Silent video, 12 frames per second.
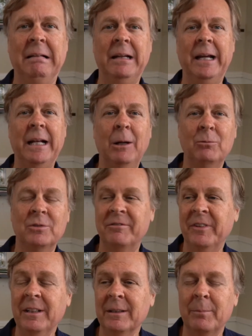And I was
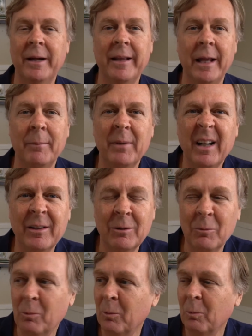offended by that. I mean, I thought,
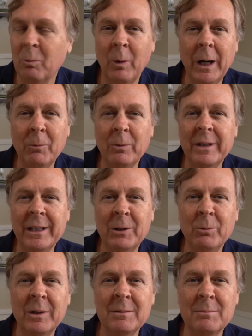why would
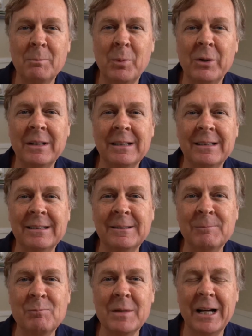anyone put
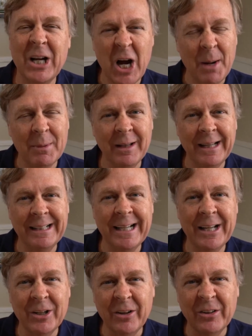a comment like
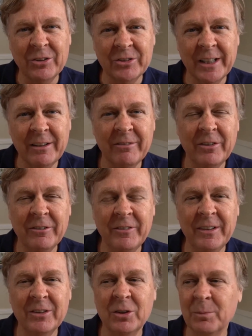that on the side of their vehicle?